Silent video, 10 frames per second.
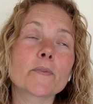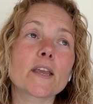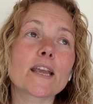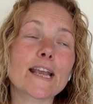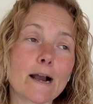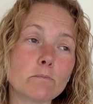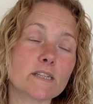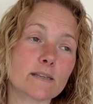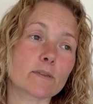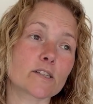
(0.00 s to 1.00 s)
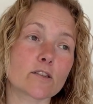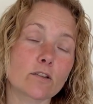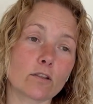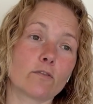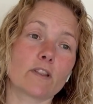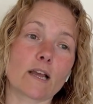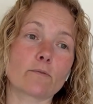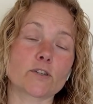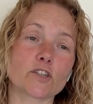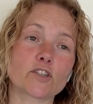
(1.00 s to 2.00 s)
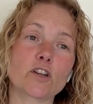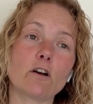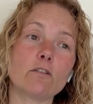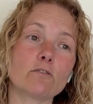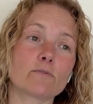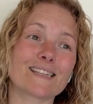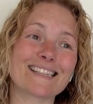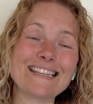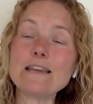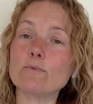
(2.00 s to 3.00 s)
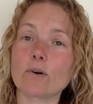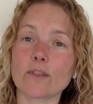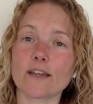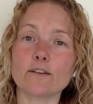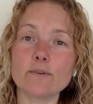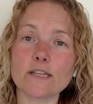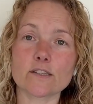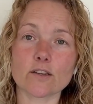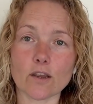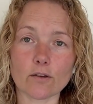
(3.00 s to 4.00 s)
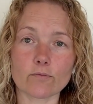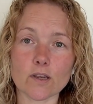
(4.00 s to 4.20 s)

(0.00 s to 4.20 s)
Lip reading: it can be similar to the love languages. You can't always see what they're doing to you.